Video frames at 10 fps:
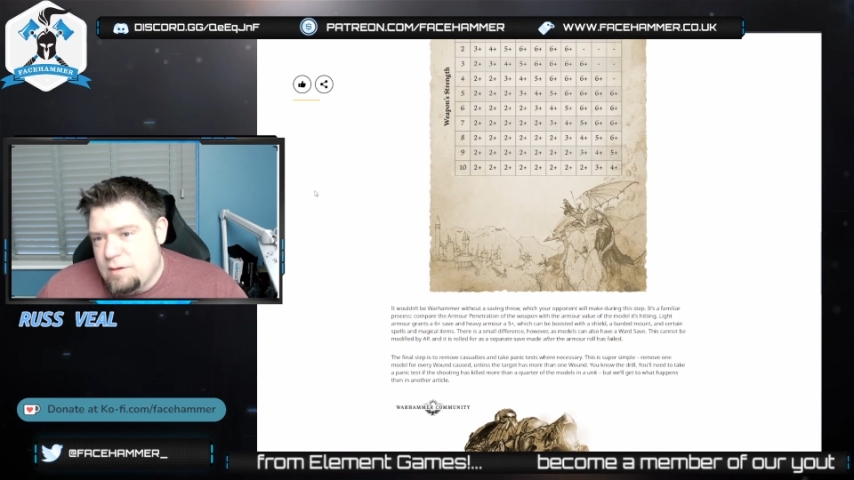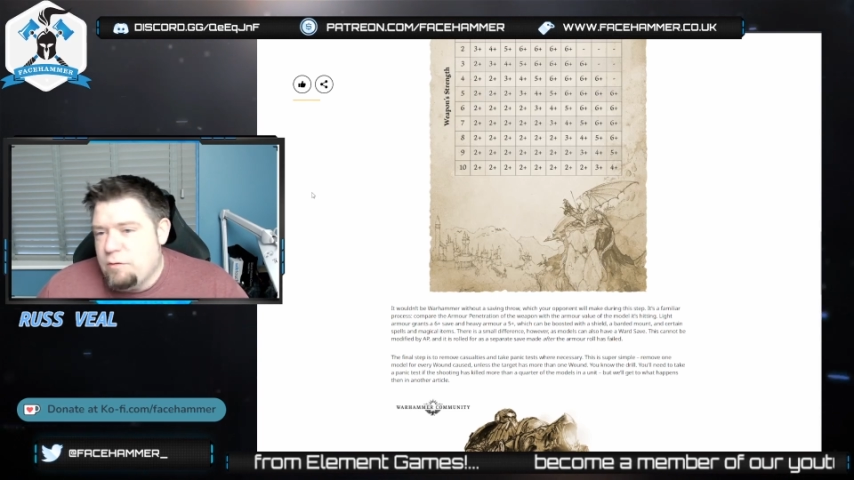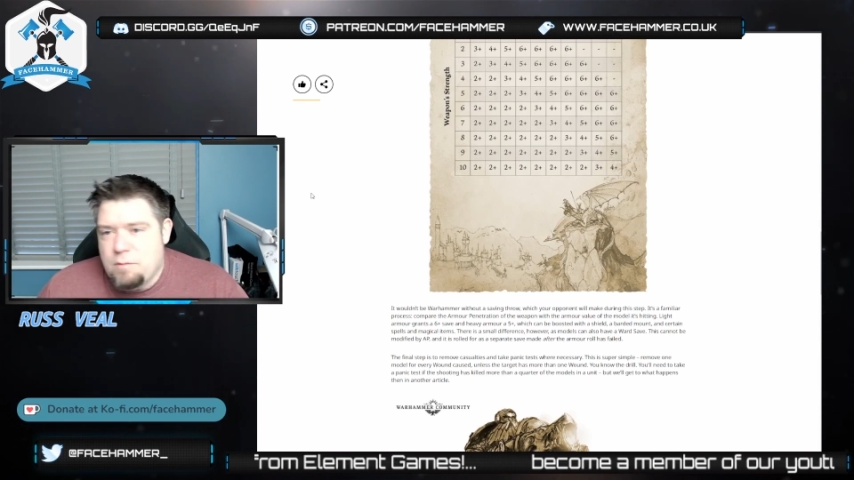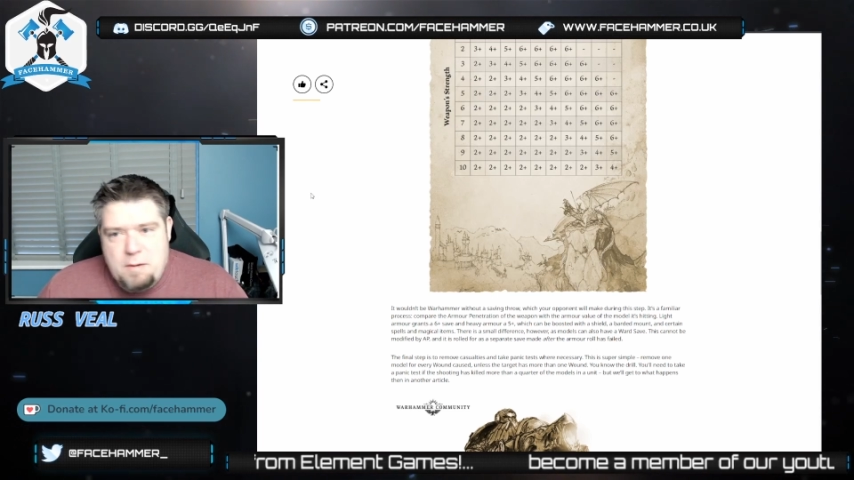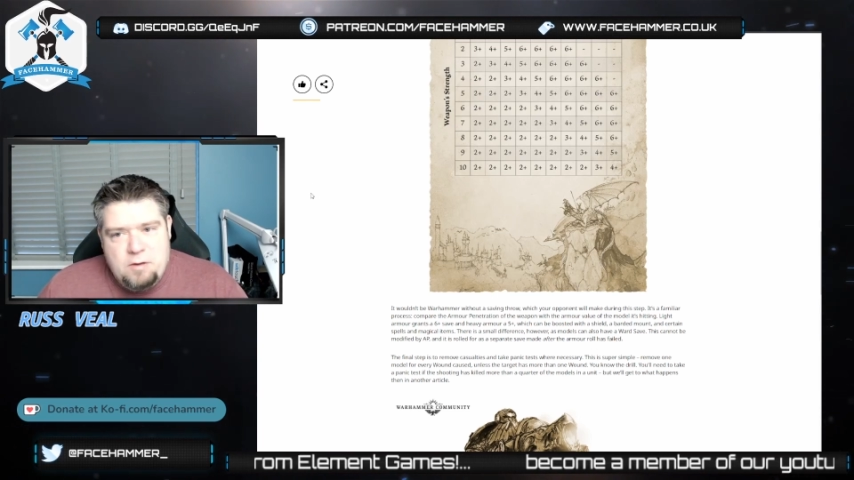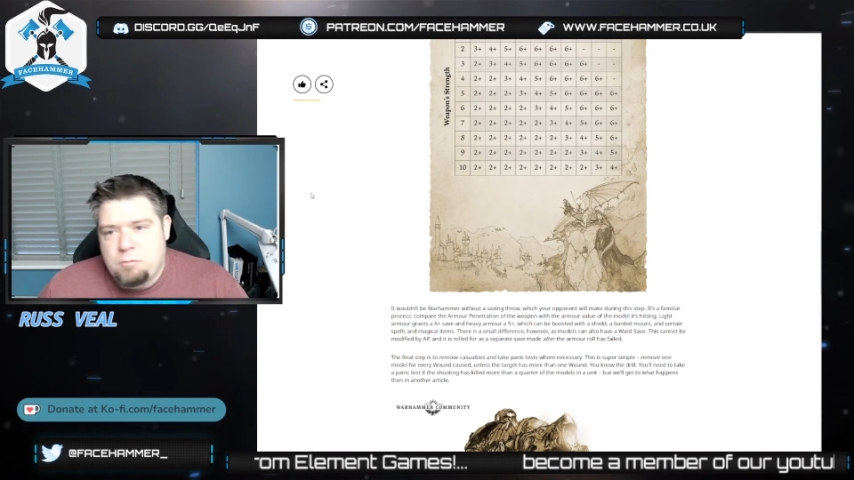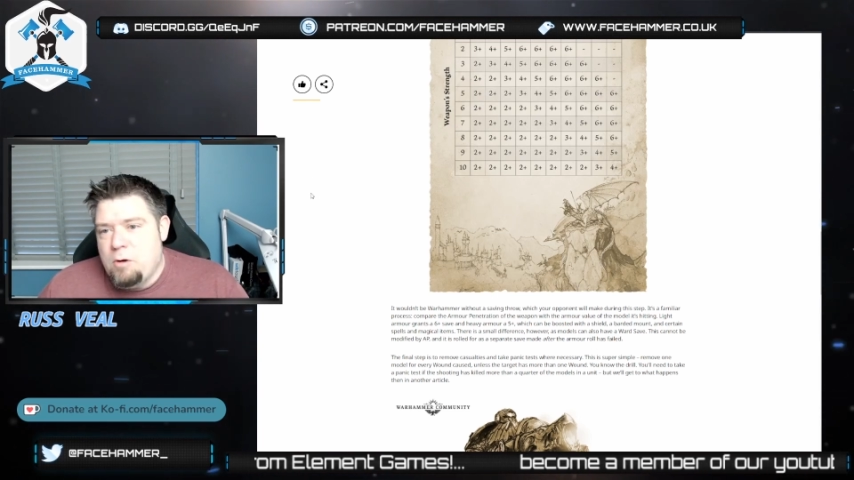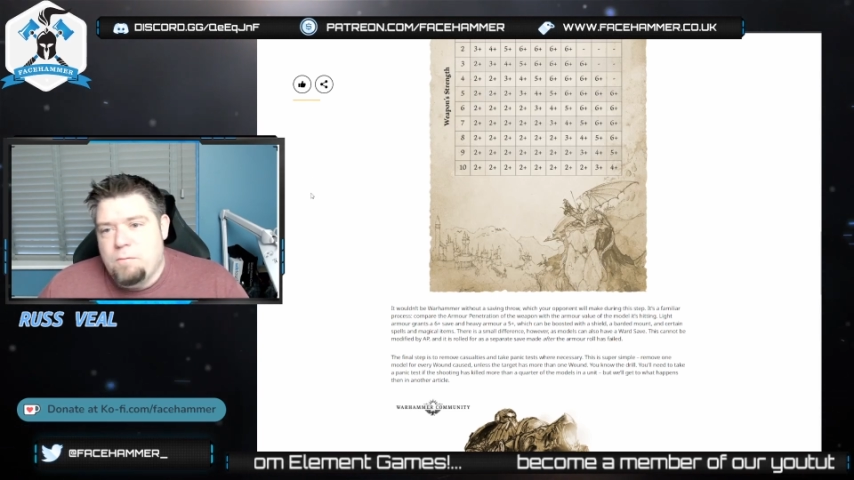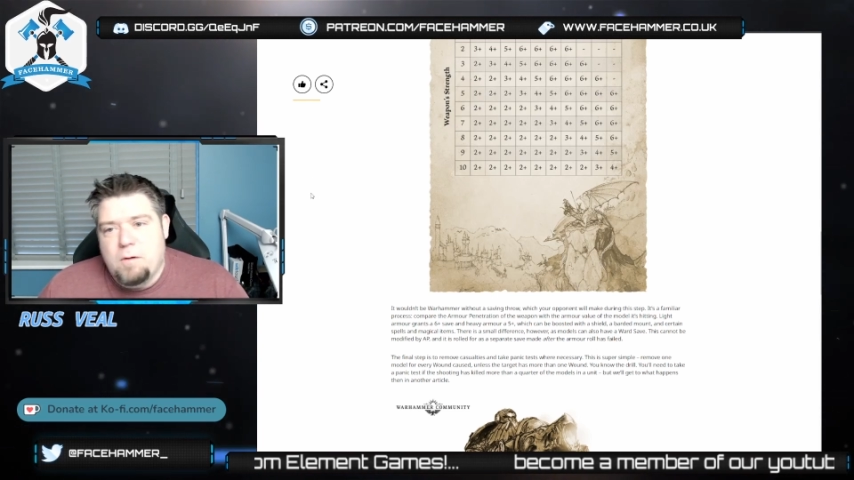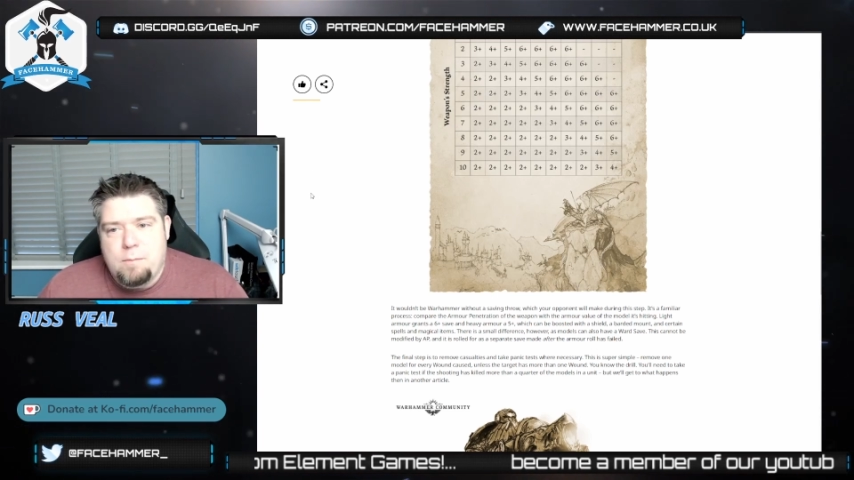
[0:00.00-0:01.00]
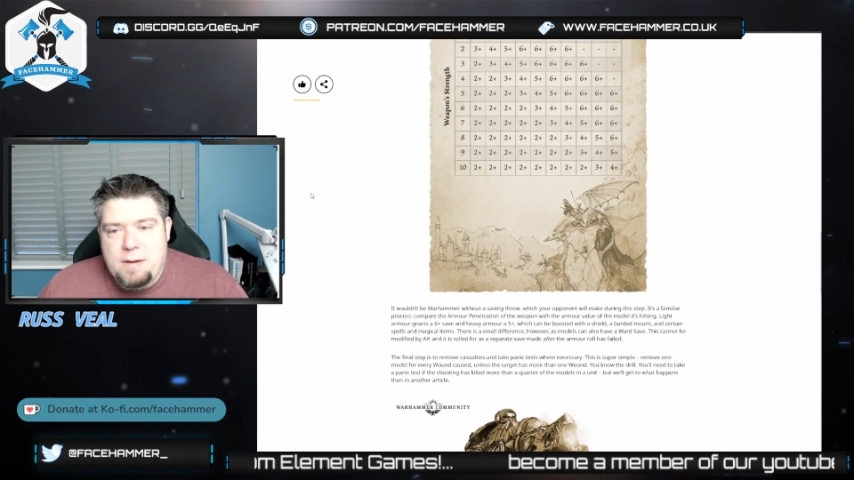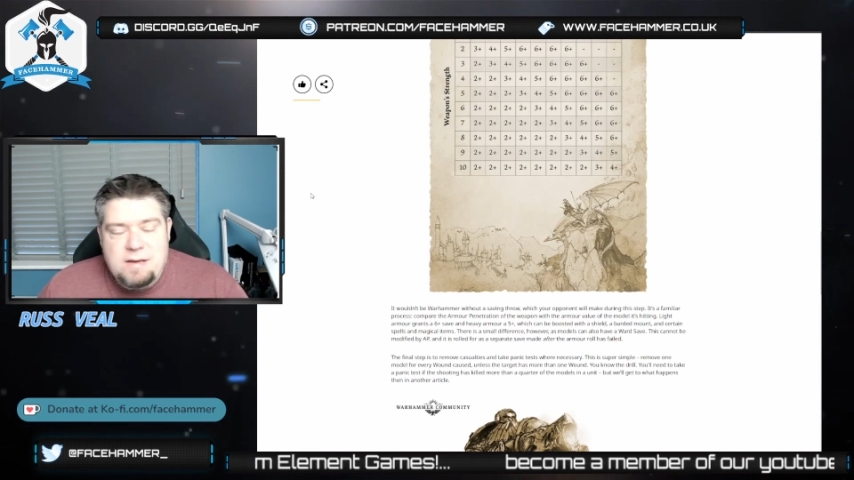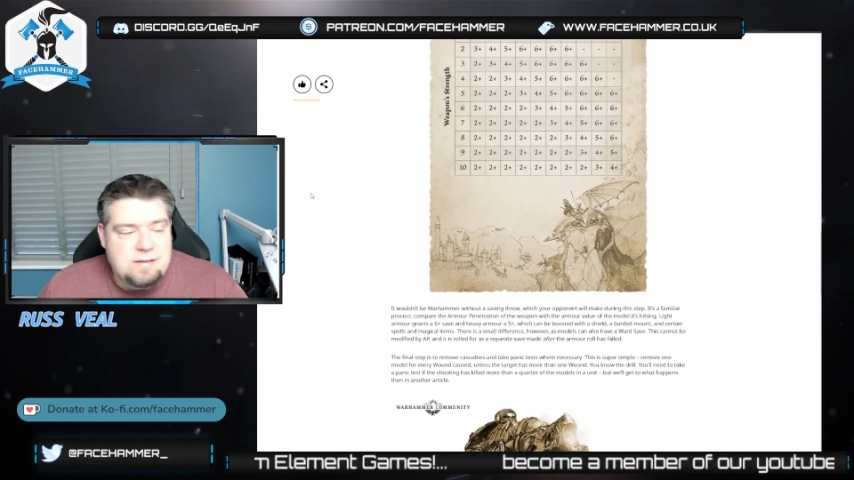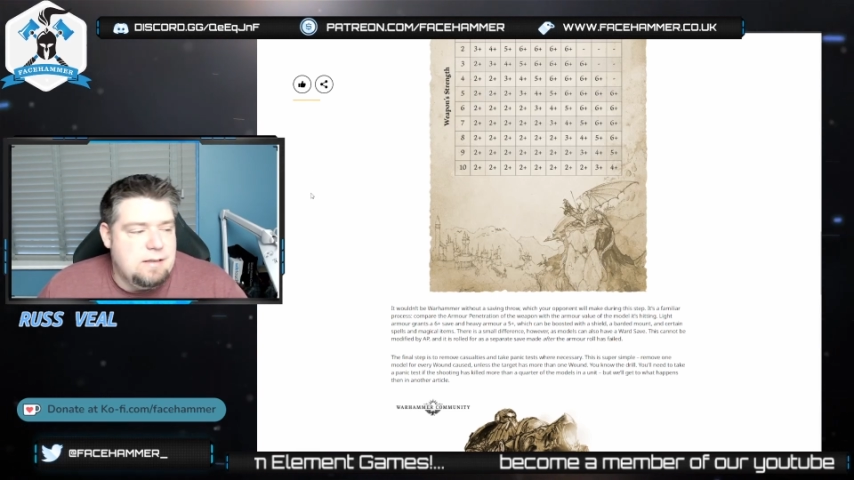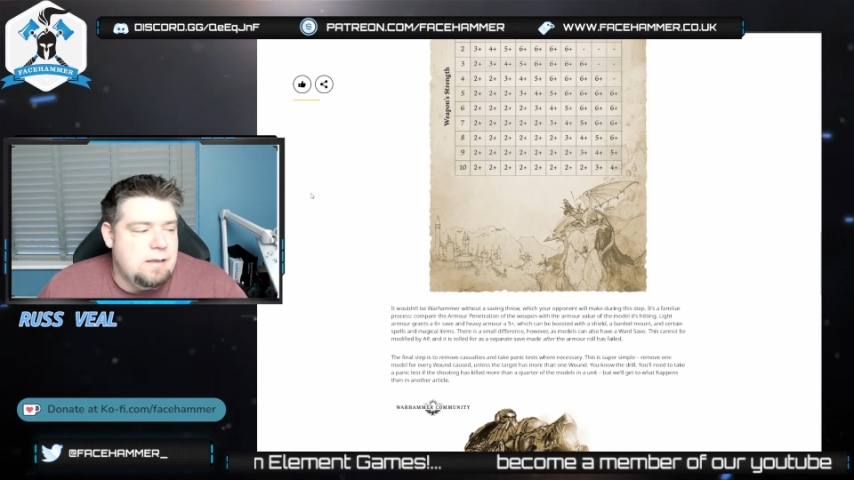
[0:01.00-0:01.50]
That was the best profile
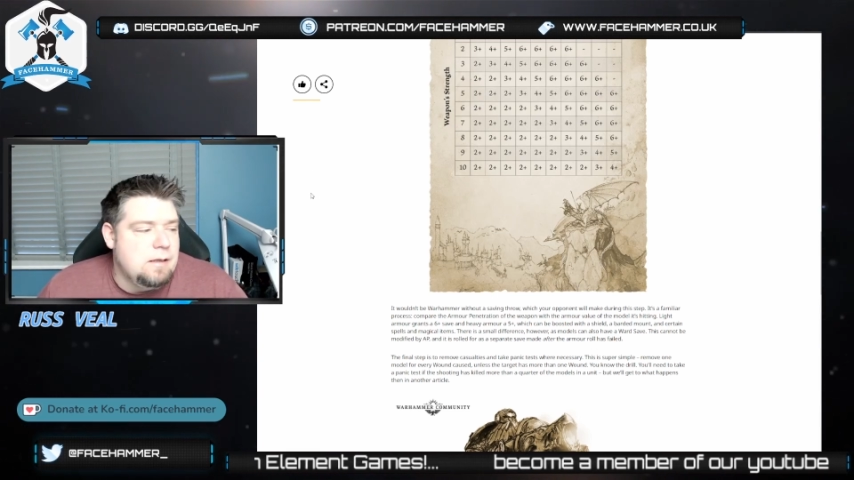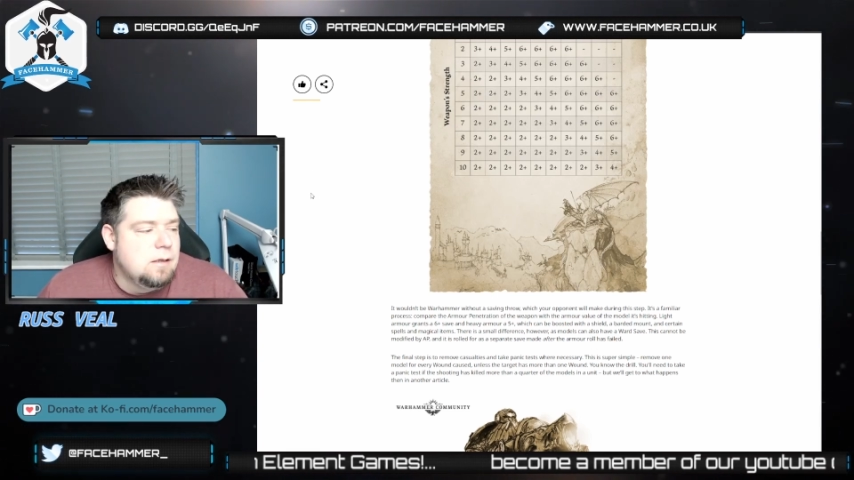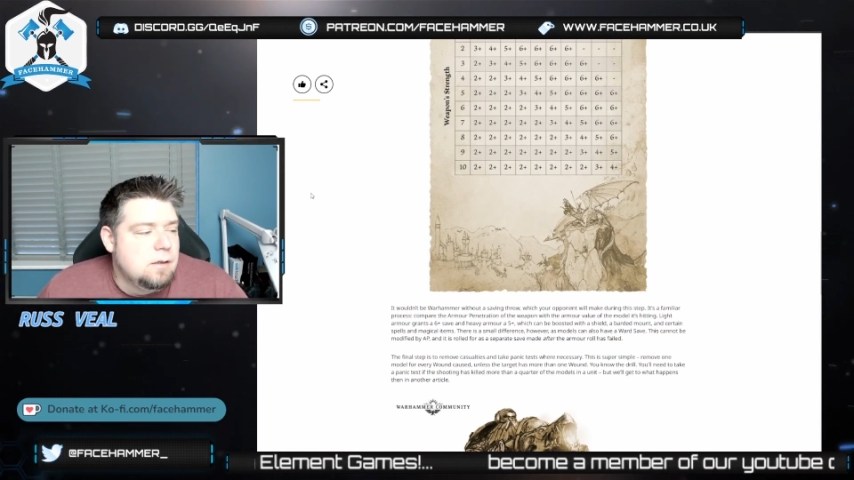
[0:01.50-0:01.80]
basically,